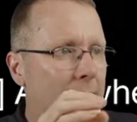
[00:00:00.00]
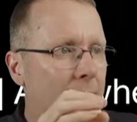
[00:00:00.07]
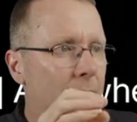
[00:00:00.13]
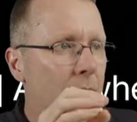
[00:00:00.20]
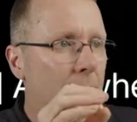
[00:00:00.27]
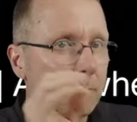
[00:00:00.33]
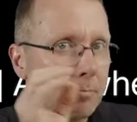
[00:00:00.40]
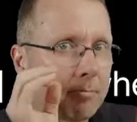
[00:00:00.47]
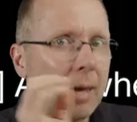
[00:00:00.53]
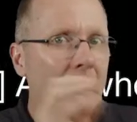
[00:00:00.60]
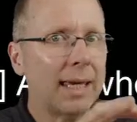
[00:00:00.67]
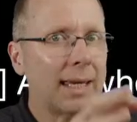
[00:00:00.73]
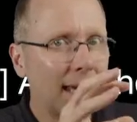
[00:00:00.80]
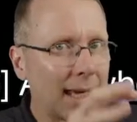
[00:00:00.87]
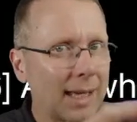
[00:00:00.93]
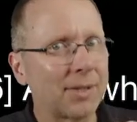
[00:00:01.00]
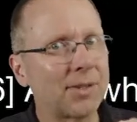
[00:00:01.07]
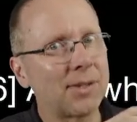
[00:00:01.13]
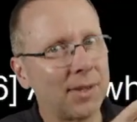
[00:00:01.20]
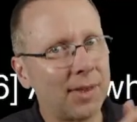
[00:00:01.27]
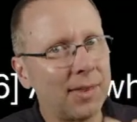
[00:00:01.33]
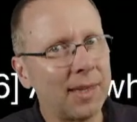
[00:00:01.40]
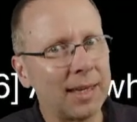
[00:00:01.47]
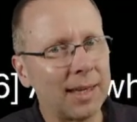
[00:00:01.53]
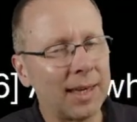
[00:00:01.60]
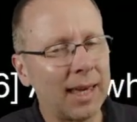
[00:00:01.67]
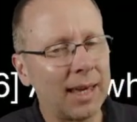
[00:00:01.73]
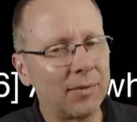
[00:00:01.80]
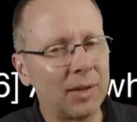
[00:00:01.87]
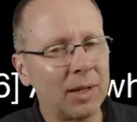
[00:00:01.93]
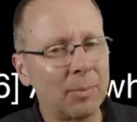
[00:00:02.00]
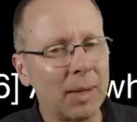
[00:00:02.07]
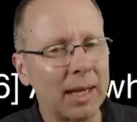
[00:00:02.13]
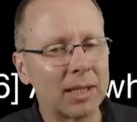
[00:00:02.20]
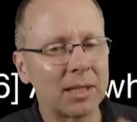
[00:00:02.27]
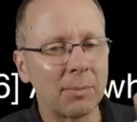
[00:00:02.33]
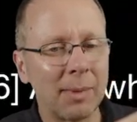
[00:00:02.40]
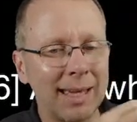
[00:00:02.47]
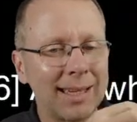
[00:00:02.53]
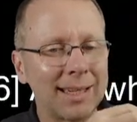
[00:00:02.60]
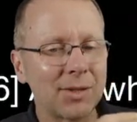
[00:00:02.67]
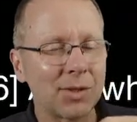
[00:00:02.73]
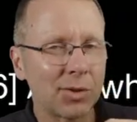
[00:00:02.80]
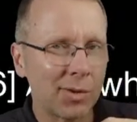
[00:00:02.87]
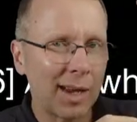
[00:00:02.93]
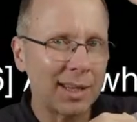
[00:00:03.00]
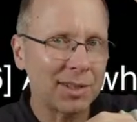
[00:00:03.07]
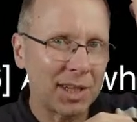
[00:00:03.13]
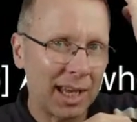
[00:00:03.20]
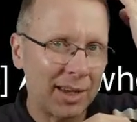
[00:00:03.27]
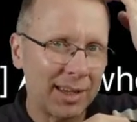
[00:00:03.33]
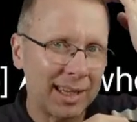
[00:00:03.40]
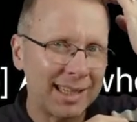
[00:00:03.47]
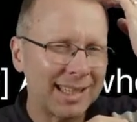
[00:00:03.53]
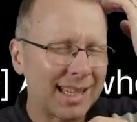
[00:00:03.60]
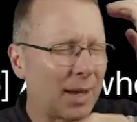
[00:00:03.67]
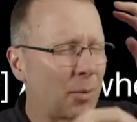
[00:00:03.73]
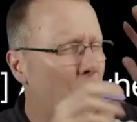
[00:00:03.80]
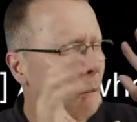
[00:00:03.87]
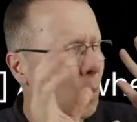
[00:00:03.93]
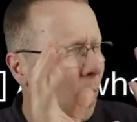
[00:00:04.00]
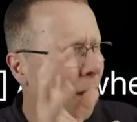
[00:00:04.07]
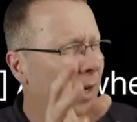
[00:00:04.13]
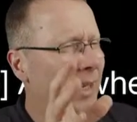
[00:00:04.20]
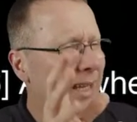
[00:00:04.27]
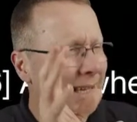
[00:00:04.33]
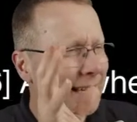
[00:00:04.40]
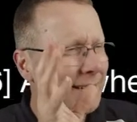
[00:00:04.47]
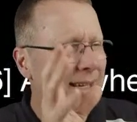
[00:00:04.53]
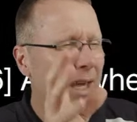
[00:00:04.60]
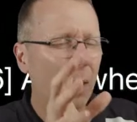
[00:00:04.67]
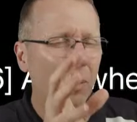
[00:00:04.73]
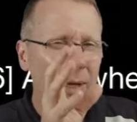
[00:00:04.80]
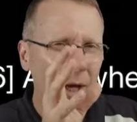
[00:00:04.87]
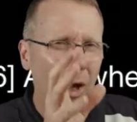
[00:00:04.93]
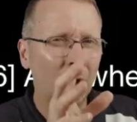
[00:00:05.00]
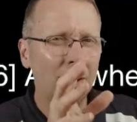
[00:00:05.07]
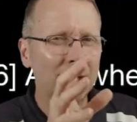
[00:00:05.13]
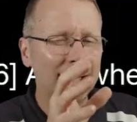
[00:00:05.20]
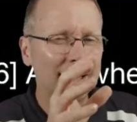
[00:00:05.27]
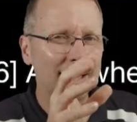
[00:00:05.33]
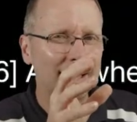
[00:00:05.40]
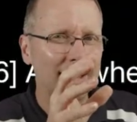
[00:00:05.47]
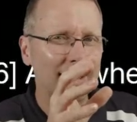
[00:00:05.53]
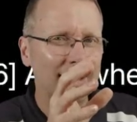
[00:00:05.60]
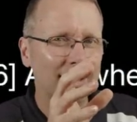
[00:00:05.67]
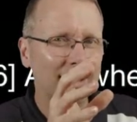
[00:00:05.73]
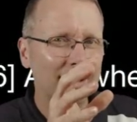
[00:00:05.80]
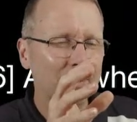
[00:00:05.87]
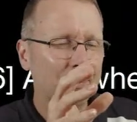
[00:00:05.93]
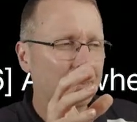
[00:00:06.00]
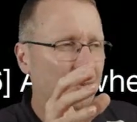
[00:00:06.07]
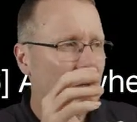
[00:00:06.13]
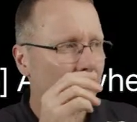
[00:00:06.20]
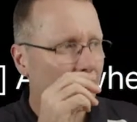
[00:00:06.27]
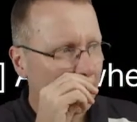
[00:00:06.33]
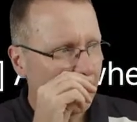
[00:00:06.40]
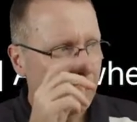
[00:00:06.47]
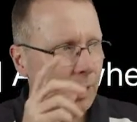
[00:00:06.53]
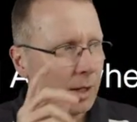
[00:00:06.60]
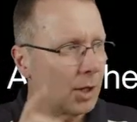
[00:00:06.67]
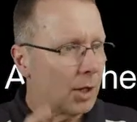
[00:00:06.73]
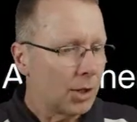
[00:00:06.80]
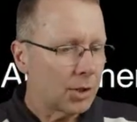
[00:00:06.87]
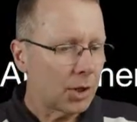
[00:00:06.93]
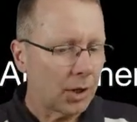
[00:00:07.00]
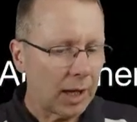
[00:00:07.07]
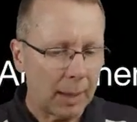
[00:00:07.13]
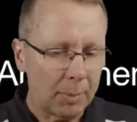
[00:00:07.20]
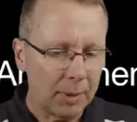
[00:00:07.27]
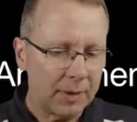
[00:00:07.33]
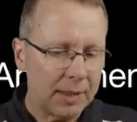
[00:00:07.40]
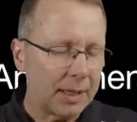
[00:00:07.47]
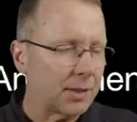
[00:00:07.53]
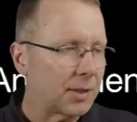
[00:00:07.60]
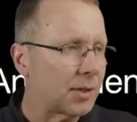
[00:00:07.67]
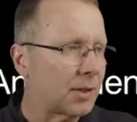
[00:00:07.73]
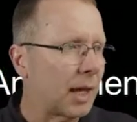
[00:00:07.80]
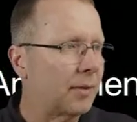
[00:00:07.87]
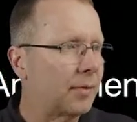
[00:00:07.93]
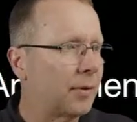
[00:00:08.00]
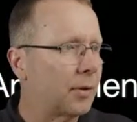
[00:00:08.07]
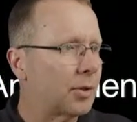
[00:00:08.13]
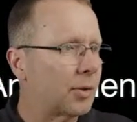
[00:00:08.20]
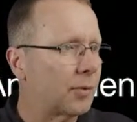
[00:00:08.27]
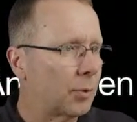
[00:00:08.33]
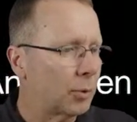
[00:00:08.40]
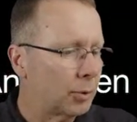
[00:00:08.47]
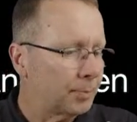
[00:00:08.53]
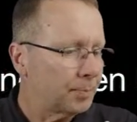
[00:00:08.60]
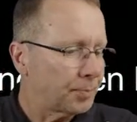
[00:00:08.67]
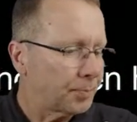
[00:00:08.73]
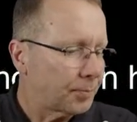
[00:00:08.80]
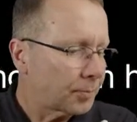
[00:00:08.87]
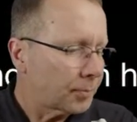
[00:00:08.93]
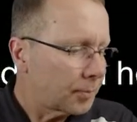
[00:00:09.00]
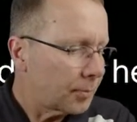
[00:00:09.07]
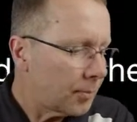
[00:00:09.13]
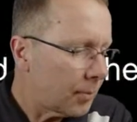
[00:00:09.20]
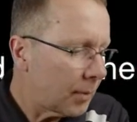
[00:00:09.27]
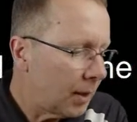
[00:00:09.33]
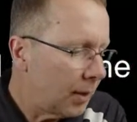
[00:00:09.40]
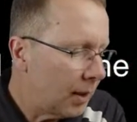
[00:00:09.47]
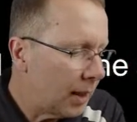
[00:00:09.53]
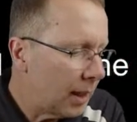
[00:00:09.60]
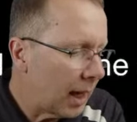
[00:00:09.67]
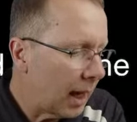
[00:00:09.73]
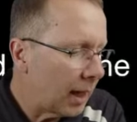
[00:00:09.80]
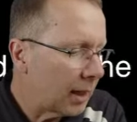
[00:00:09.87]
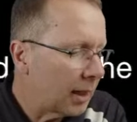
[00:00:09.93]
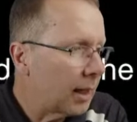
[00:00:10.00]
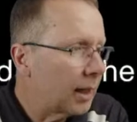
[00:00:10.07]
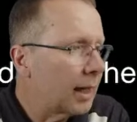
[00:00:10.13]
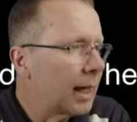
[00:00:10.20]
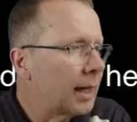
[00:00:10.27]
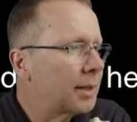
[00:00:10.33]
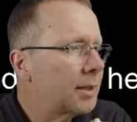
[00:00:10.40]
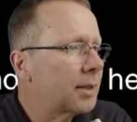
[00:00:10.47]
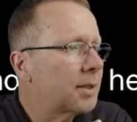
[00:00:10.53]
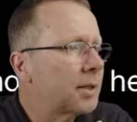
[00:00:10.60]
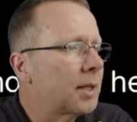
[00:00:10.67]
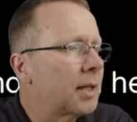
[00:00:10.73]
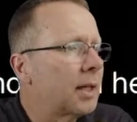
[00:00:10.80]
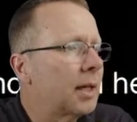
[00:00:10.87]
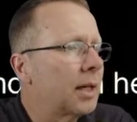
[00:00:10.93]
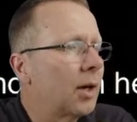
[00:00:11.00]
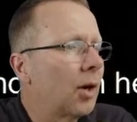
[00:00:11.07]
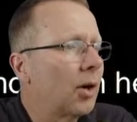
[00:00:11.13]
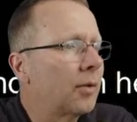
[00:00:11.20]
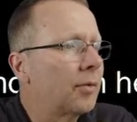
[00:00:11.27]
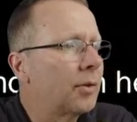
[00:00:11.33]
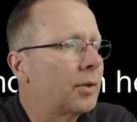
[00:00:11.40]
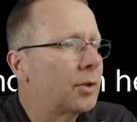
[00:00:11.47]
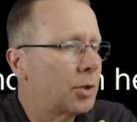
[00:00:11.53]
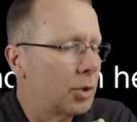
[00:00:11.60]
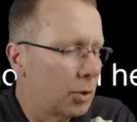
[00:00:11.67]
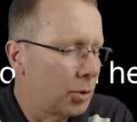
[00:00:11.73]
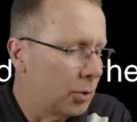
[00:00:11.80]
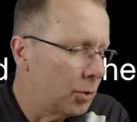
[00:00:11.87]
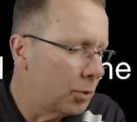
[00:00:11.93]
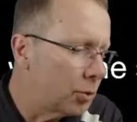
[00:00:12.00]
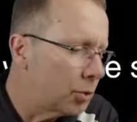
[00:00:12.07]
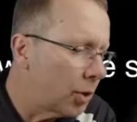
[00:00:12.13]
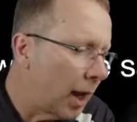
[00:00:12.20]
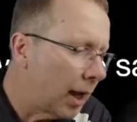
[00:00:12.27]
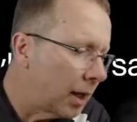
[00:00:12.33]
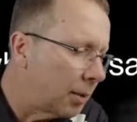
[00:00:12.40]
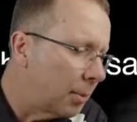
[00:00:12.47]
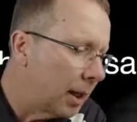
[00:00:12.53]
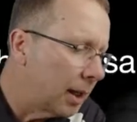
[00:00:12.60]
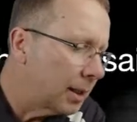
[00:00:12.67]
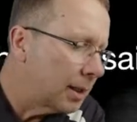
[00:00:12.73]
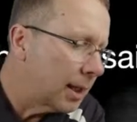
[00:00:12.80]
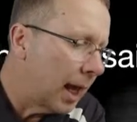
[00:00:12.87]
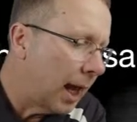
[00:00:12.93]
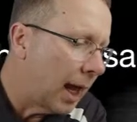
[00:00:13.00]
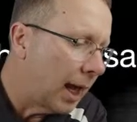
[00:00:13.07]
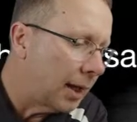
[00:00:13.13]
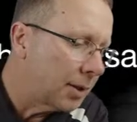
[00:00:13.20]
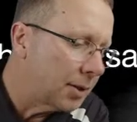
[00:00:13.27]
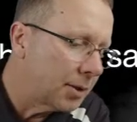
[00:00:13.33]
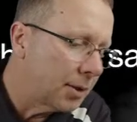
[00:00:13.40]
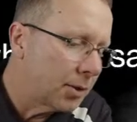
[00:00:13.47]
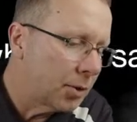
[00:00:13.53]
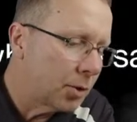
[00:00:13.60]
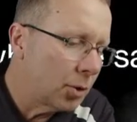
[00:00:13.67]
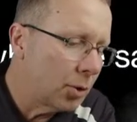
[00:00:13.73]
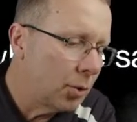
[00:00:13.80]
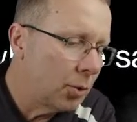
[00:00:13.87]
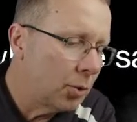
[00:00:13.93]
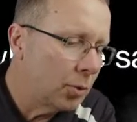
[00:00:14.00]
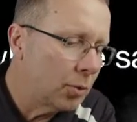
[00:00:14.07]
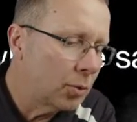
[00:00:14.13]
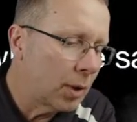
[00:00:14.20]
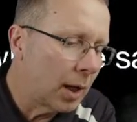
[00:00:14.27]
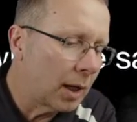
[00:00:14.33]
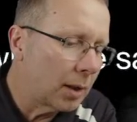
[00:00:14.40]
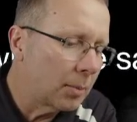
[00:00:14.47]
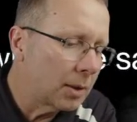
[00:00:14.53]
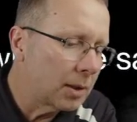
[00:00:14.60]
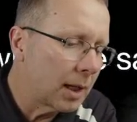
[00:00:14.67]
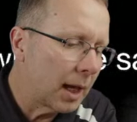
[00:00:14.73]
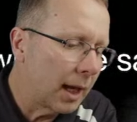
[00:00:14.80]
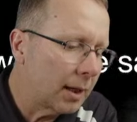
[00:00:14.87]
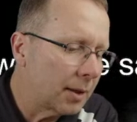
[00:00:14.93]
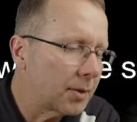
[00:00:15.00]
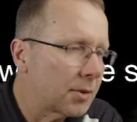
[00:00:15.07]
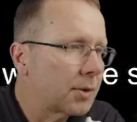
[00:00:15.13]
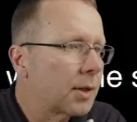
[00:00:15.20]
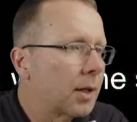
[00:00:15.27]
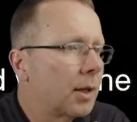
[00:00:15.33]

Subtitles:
to make us think carefully about it, to make us scratch our head and say, what is going on here? So a couple of things to say. First of all, the collectors here of the 2 drachma tax, this 2 drachma tax,